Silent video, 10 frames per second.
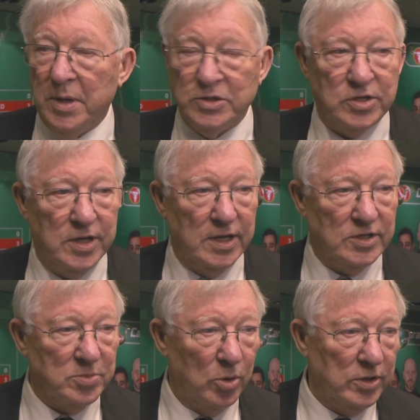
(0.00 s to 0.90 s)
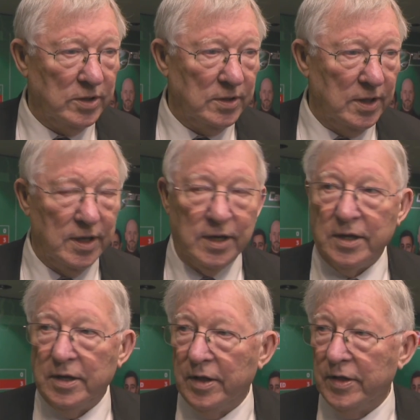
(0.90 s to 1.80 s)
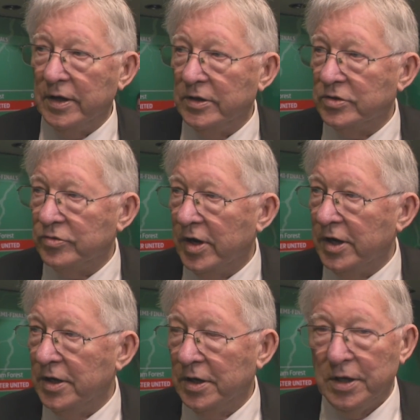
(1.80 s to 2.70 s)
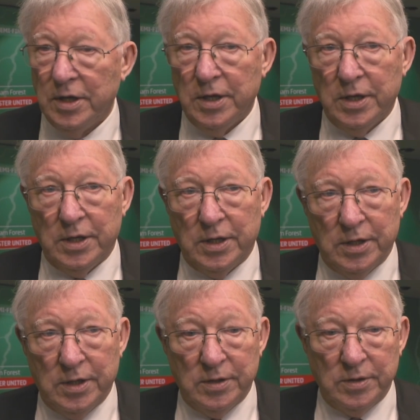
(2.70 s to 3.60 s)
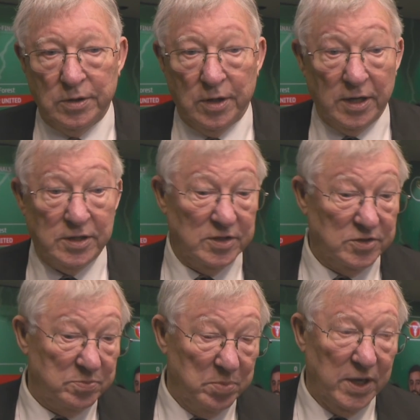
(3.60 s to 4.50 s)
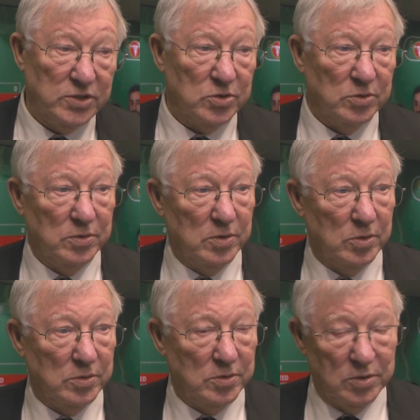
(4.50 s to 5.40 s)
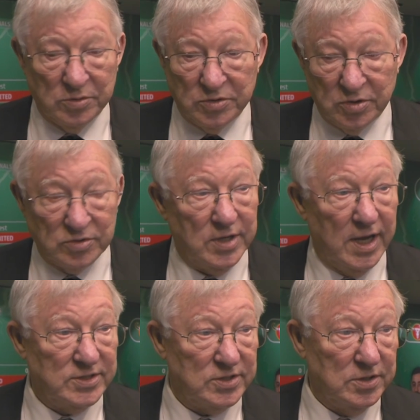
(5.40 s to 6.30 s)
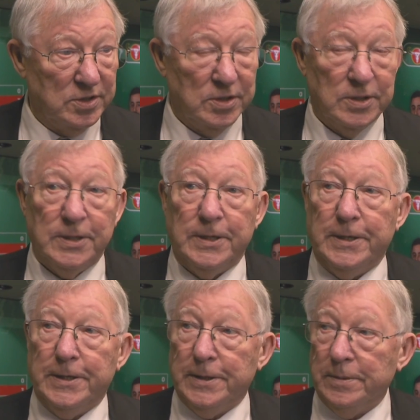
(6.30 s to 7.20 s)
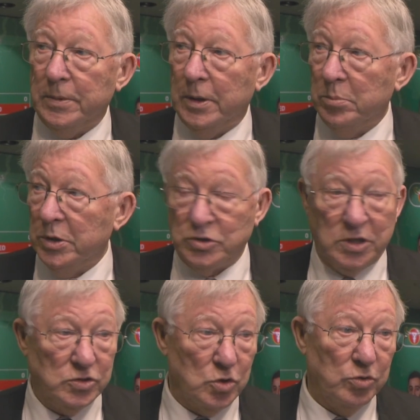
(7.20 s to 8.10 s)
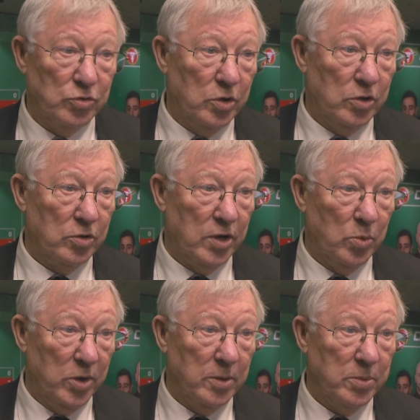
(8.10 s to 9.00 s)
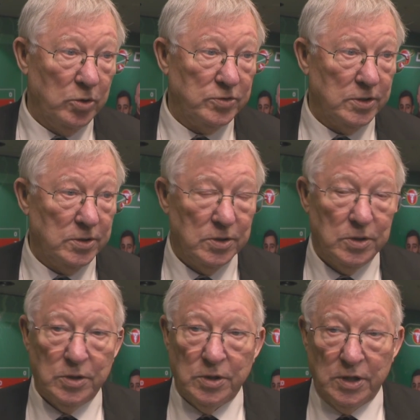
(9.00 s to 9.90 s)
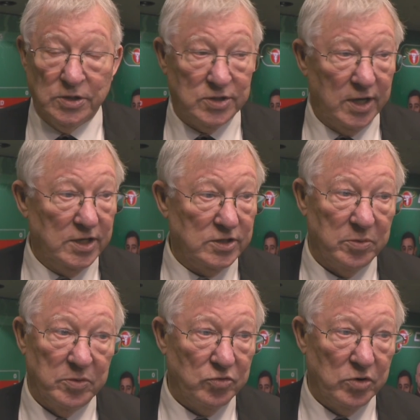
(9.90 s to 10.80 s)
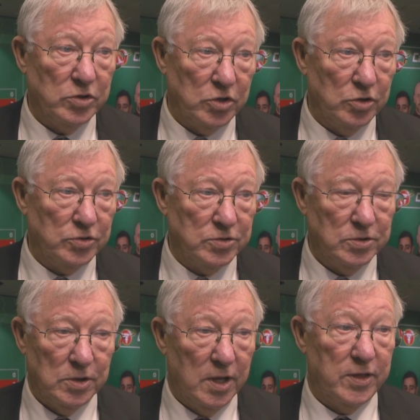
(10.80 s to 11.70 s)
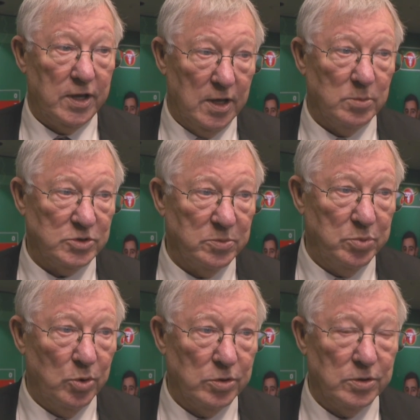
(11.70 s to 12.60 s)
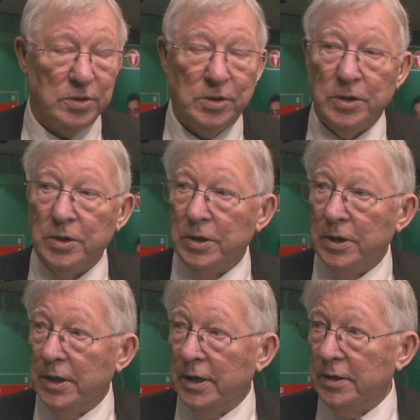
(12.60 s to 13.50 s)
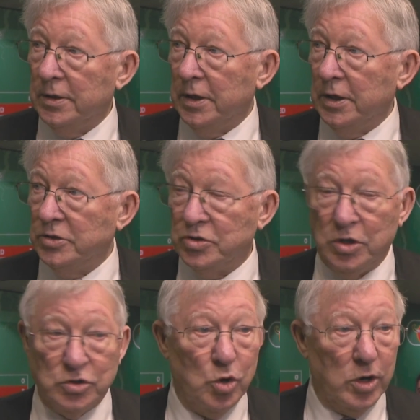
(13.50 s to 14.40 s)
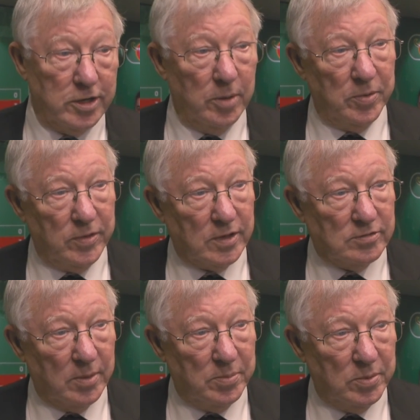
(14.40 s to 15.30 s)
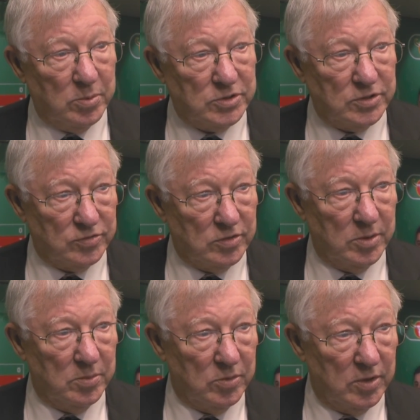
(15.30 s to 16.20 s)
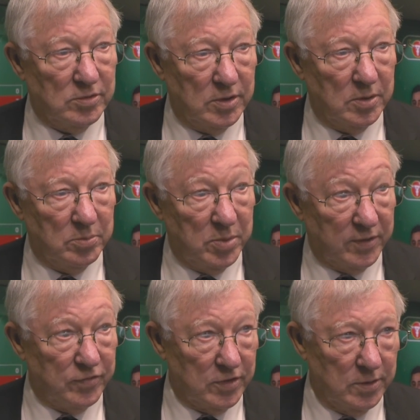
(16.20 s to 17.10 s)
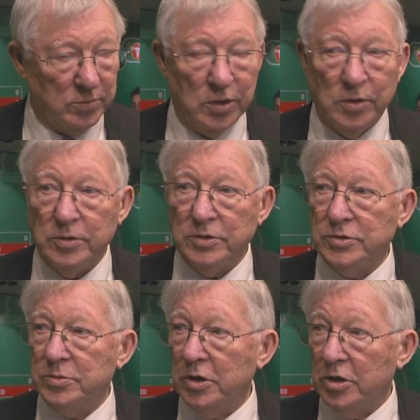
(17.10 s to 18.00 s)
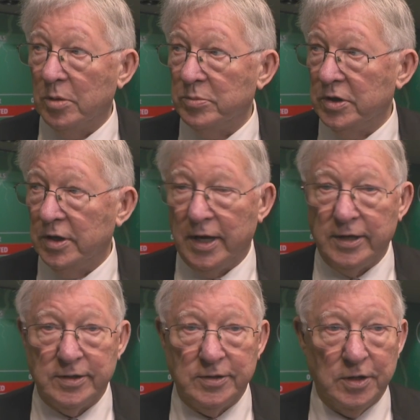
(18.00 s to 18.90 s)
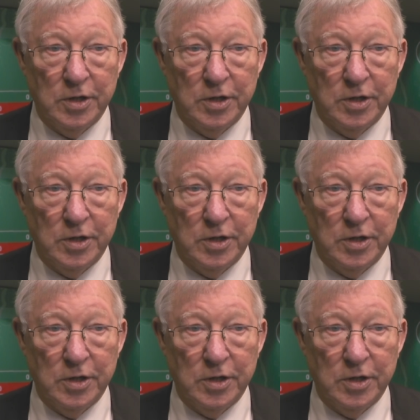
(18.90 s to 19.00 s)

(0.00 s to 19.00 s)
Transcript: mentioned that this morning, Eric, and I think it's right. United is based on success, and he's going the right way about it. His signings have been really good. I think that was important, and he's got a grip of the club, which is really, really big for him. You know, as you come to United,